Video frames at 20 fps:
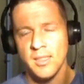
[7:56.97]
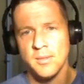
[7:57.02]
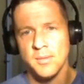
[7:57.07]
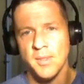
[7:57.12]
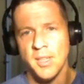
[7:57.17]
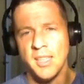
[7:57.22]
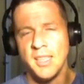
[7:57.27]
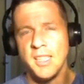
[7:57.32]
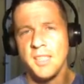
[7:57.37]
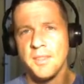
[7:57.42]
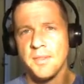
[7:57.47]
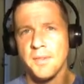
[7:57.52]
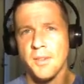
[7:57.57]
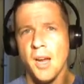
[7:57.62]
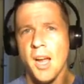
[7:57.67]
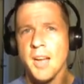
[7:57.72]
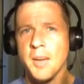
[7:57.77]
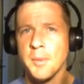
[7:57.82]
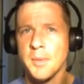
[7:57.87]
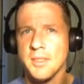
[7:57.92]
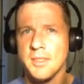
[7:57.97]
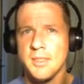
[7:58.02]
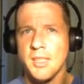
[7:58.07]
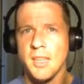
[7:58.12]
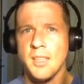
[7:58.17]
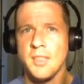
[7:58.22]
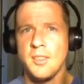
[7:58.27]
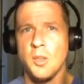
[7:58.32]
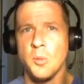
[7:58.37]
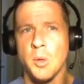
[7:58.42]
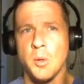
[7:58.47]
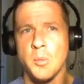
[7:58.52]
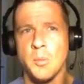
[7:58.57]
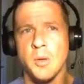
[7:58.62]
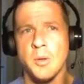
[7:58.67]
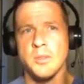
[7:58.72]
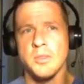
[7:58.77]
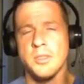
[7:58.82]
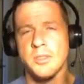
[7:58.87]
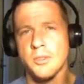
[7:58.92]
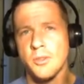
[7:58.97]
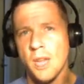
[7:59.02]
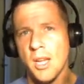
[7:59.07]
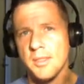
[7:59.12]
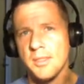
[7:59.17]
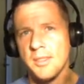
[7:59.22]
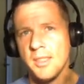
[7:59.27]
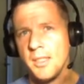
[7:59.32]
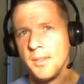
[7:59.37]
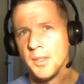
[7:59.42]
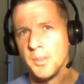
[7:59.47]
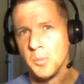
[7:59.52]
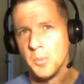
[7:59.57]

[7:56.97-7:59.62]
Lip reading: And these fragments tend to promote stress even